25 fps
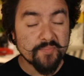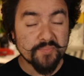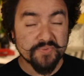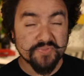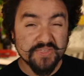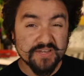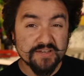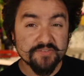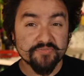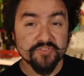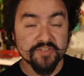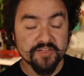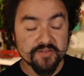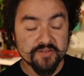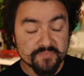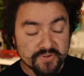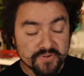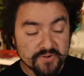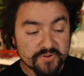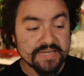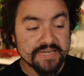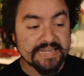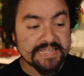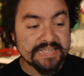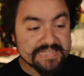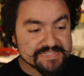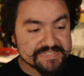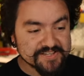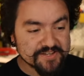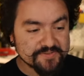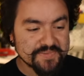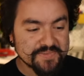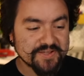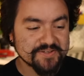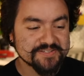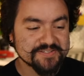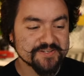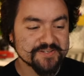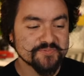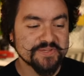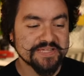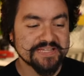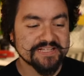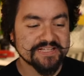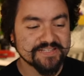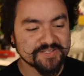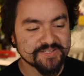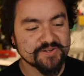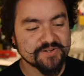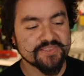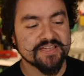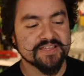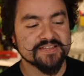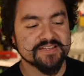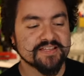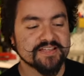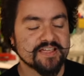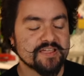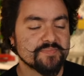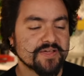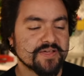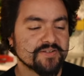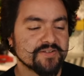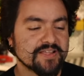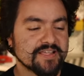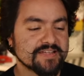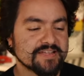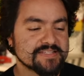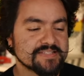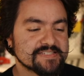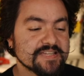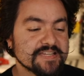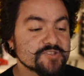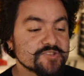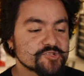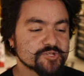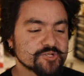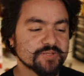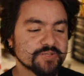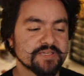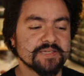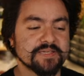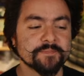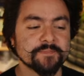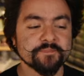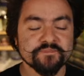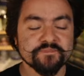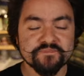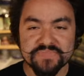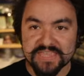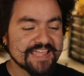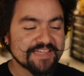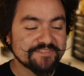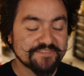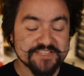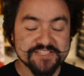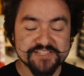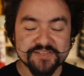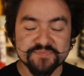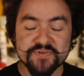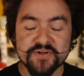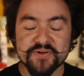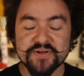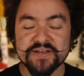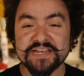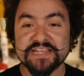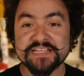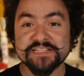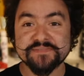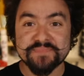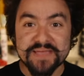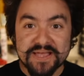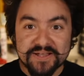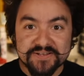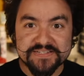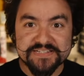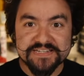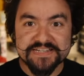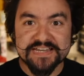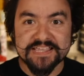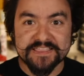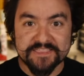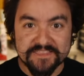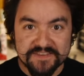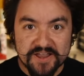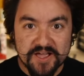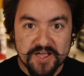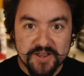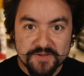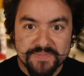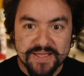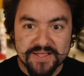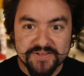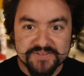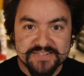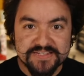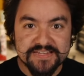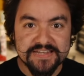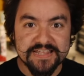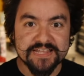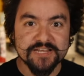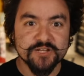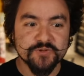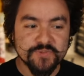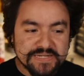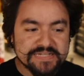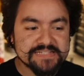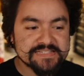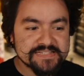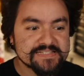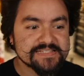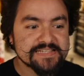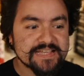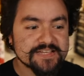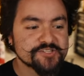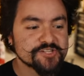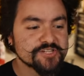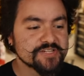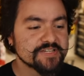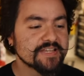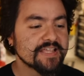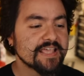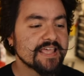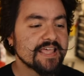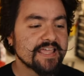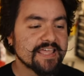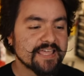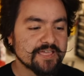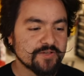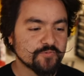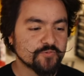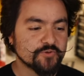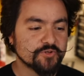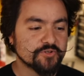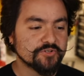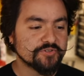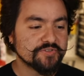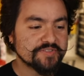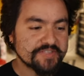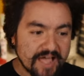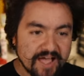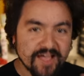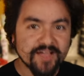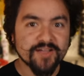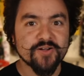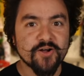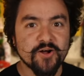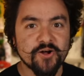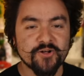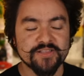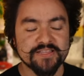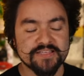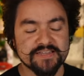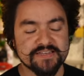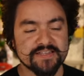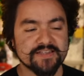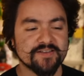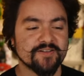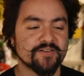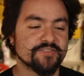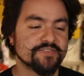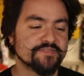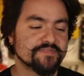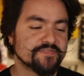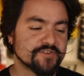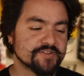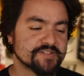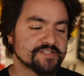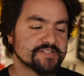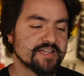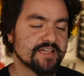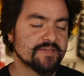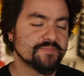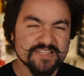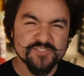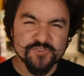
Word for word: But then if the component is unmounted, we clear that timeout. And essentially, if this component is mounted and then unmounted in quick succession, it will not call init on the first time.